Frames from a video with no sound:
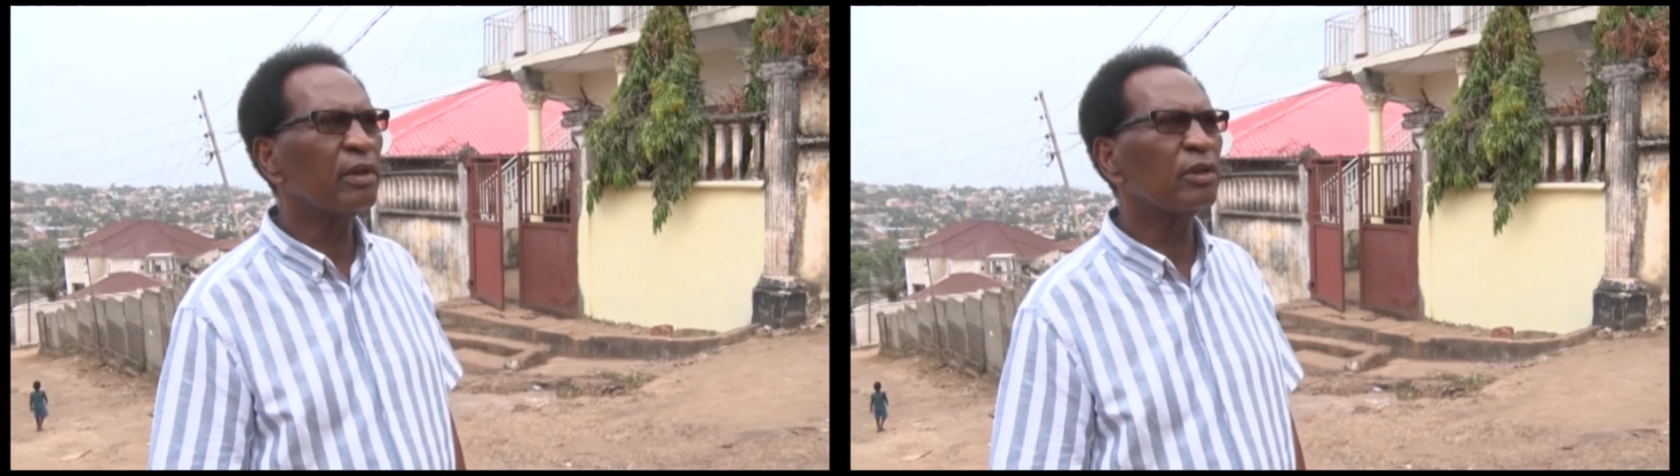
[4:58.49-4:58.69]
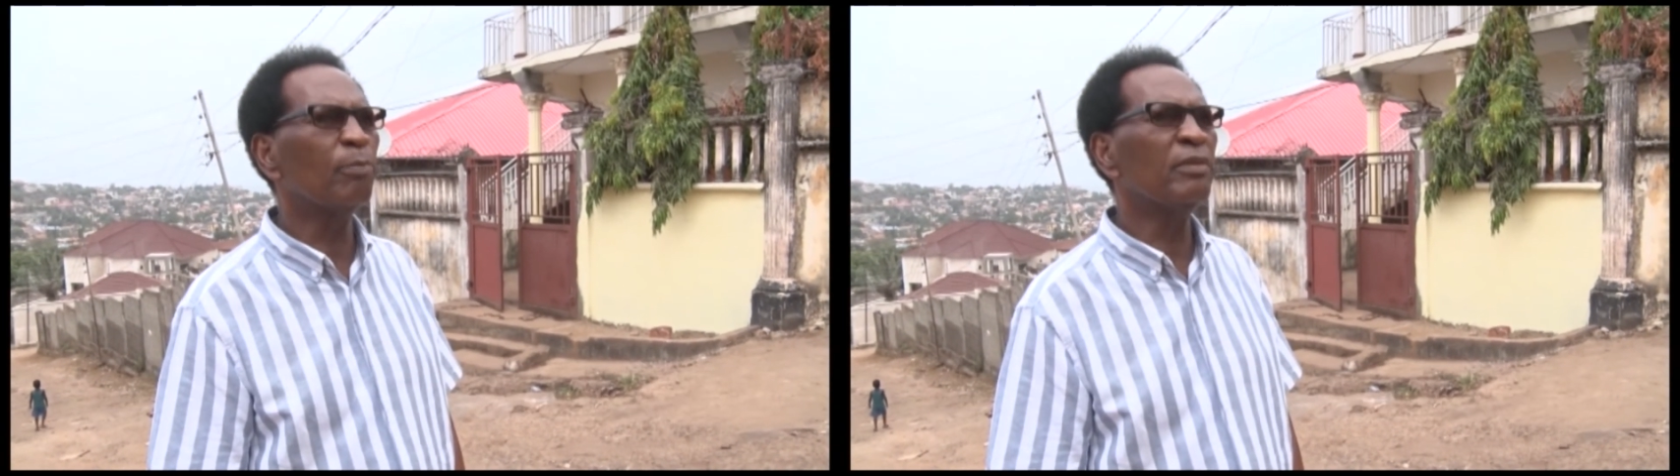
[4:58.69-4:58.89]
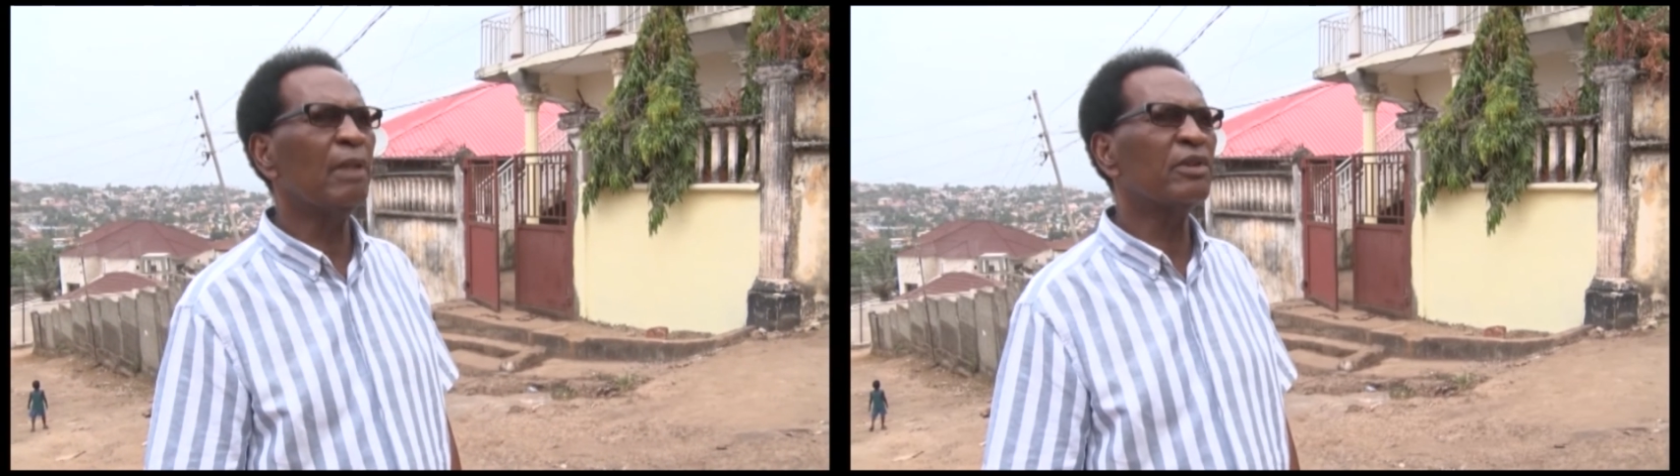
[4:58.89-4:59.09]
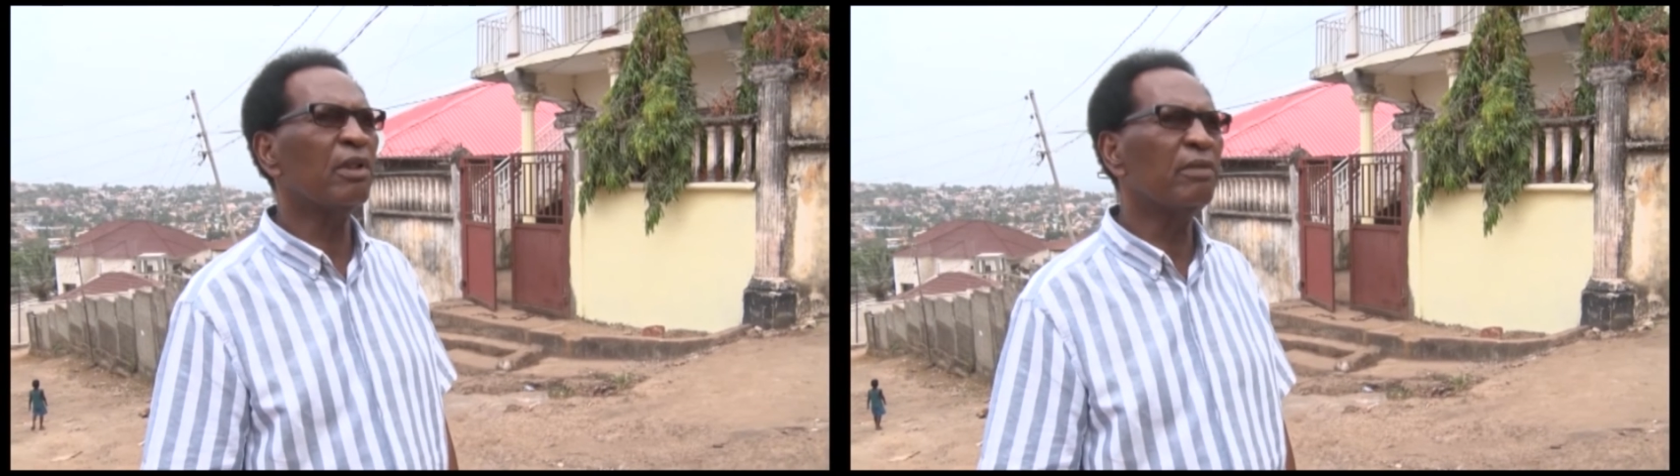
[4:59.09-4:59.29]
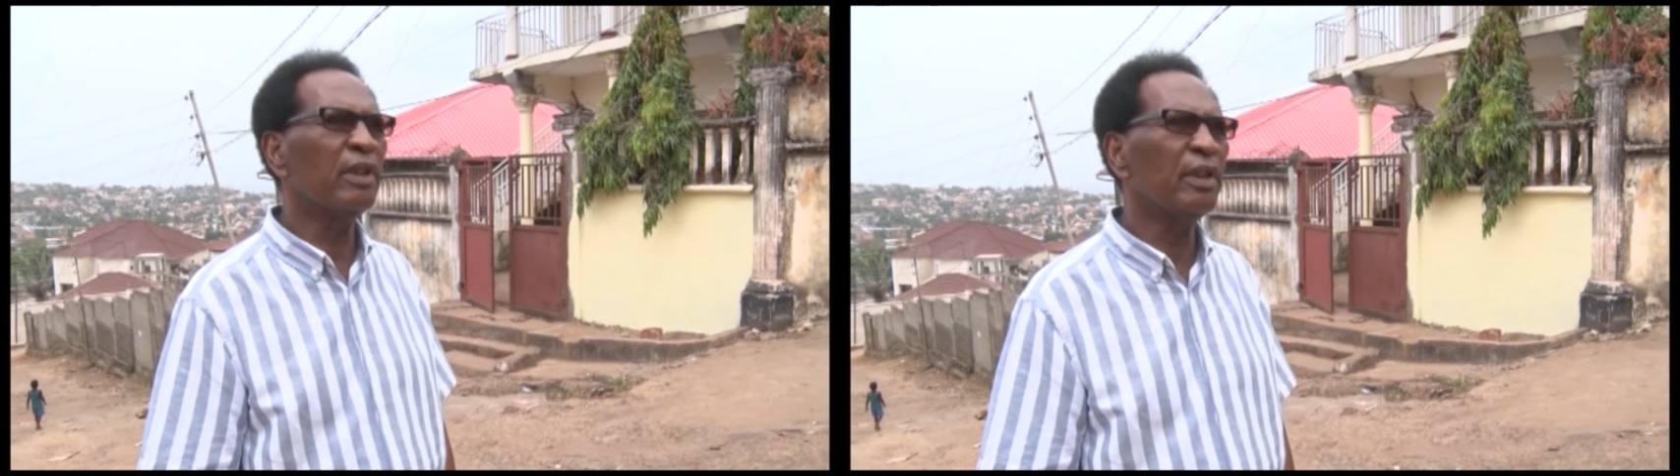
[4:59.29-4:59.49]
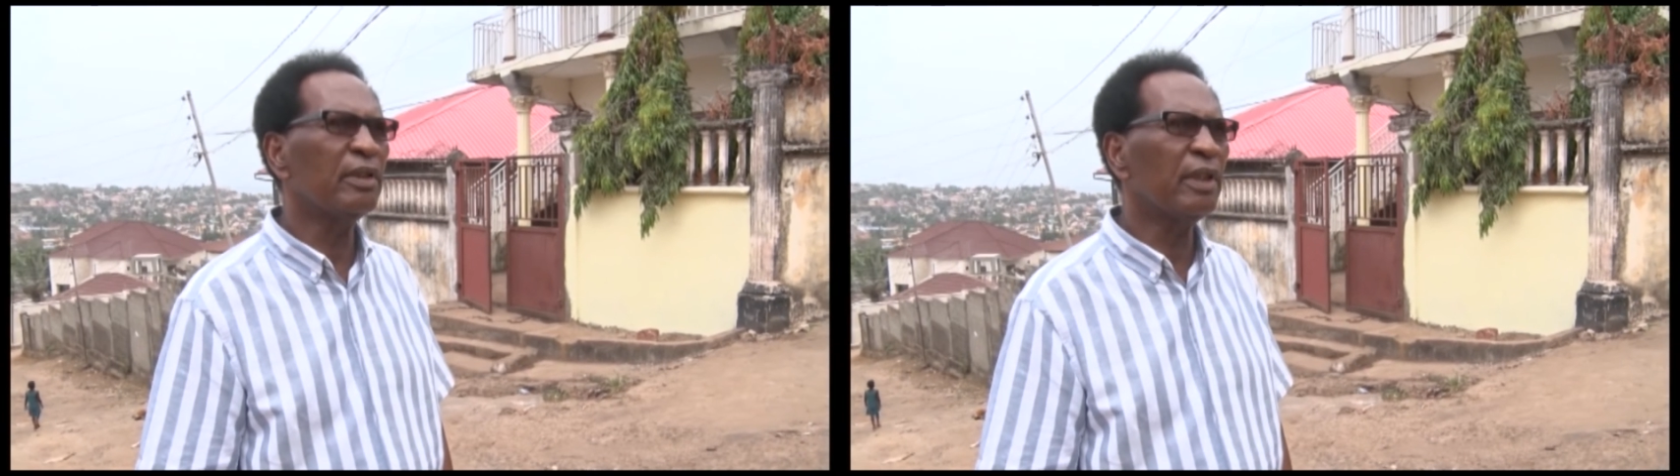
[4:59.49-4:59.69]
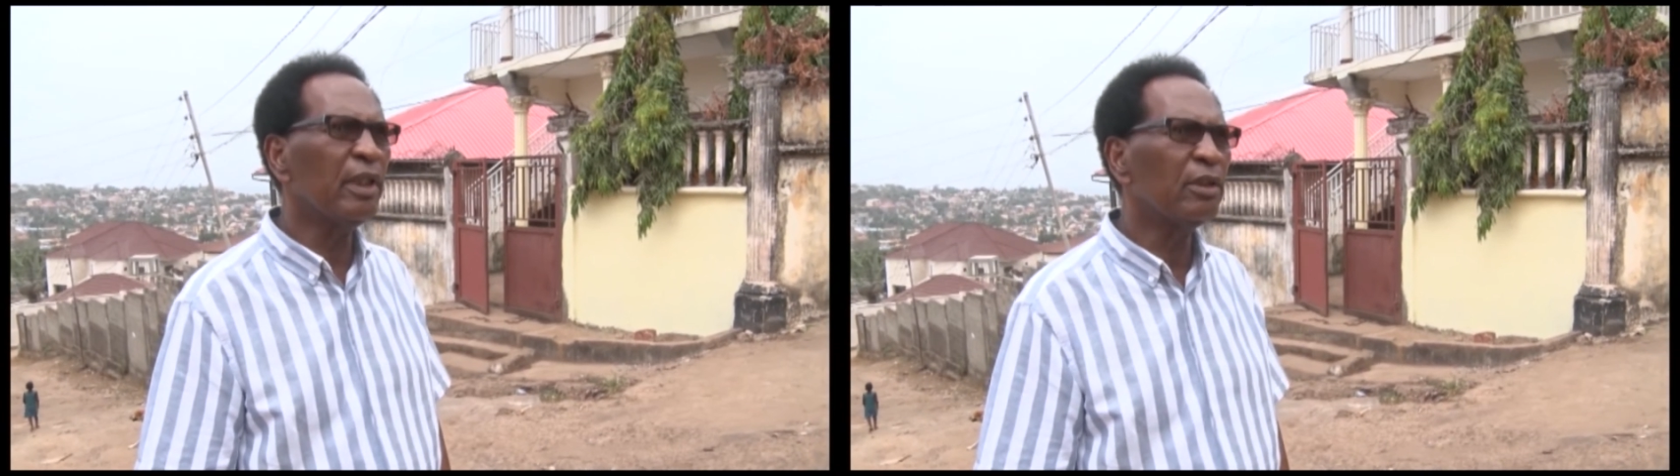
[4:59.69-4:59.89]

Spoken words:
sometimes 110,